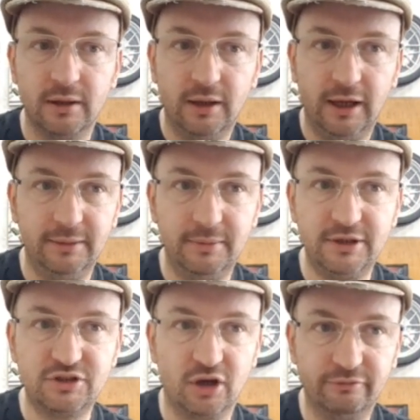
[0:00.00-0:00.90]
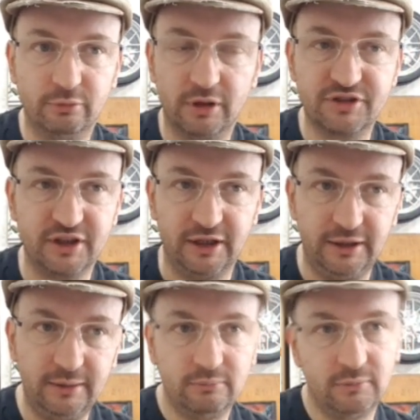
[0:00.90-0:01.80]
In the meantime, for what I've
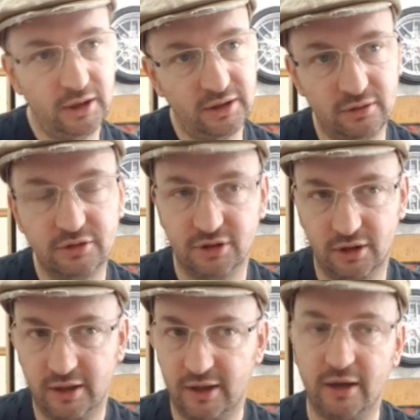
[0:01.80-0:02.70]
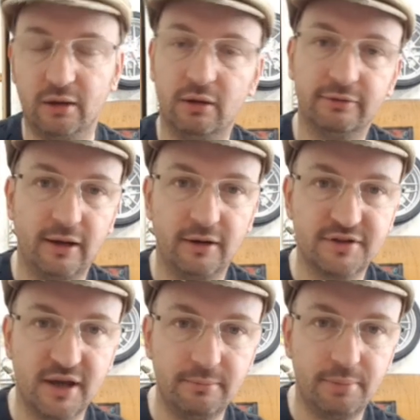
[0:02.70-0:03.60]
seen, it looks like an 8.5 out of
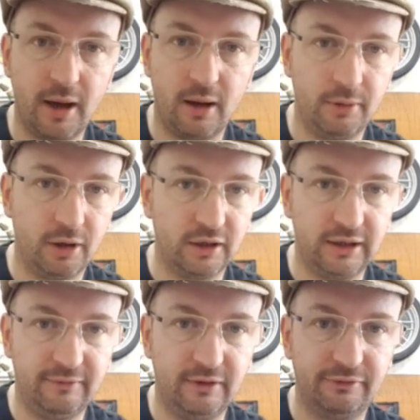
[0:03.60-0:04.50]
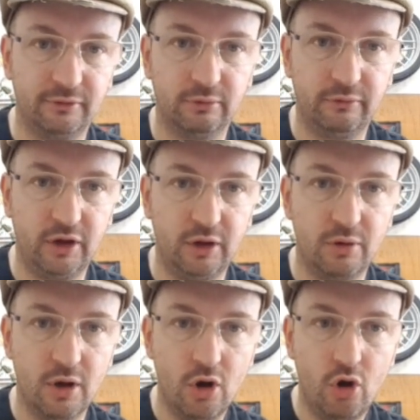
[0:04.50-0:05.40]
10, but I'm not going to give it a full
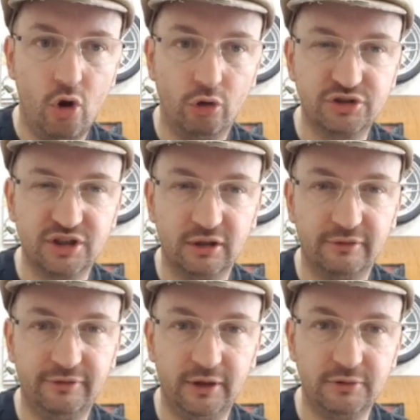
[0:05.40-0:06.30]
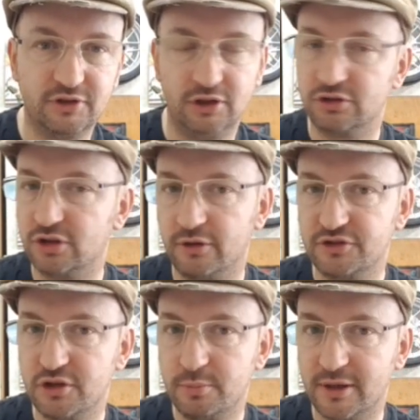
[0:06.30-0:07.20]
review until the future. It looks like
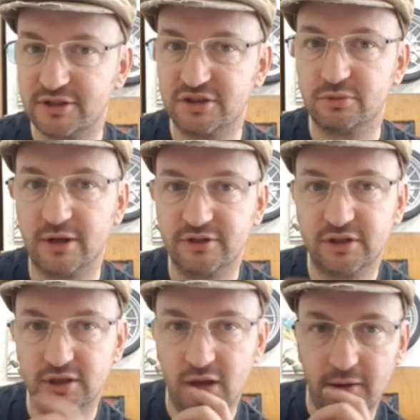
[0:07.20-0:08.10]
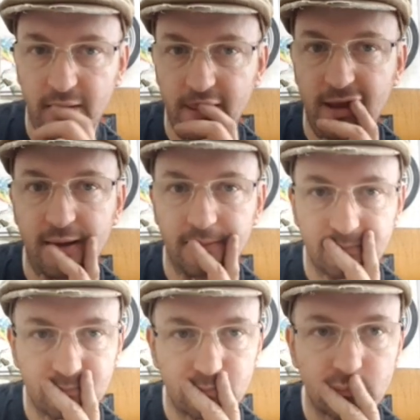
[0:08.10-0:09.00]
there's 2 passageways you can go down there.
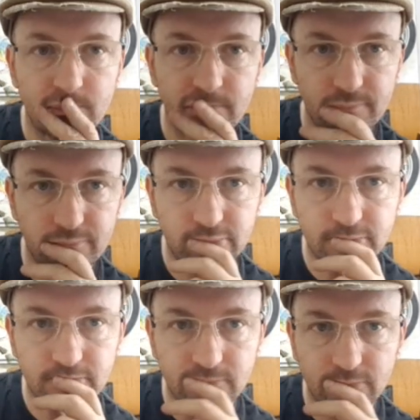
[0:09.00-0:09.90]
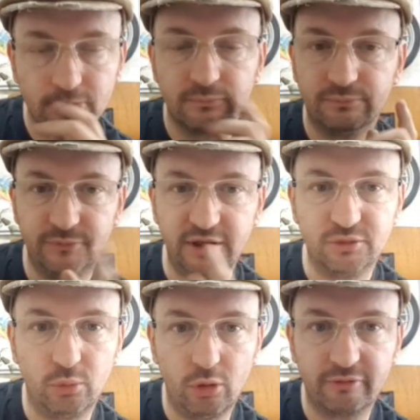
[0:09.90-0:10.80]
You need
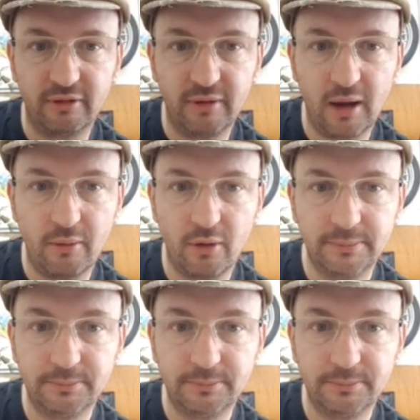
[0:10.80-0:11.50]
the walkthrough down on.